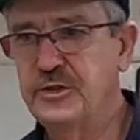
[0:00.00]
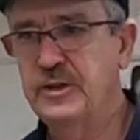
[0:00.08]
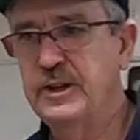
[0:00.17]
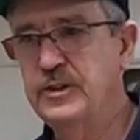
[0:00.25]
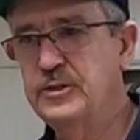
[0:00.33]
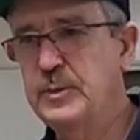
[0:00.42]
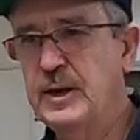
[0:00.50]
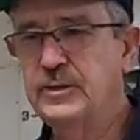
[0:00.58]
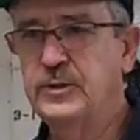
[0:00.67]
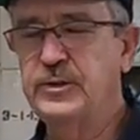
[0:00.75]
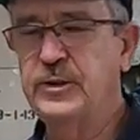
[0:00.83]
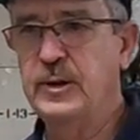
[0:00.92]
visually
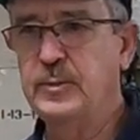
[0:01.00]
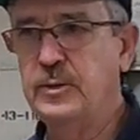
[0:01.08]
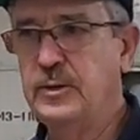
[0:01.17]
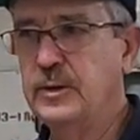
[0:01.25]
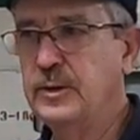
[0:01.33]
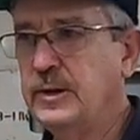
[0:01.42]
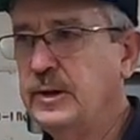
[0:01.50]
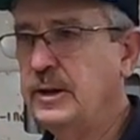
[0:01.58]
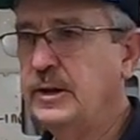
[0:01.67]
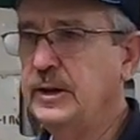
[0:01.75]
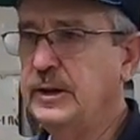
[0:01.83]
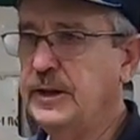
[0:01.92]
inspect the sample,
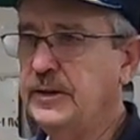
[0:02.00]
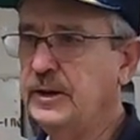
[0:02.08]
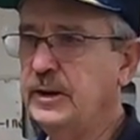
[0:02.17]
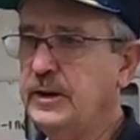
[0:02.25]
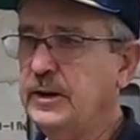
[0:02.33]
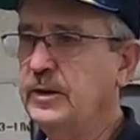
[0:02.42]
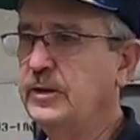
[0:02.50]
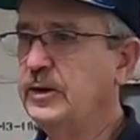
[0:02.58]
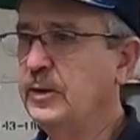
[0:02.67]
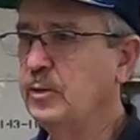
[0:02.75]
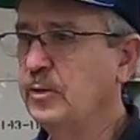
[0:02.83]
and then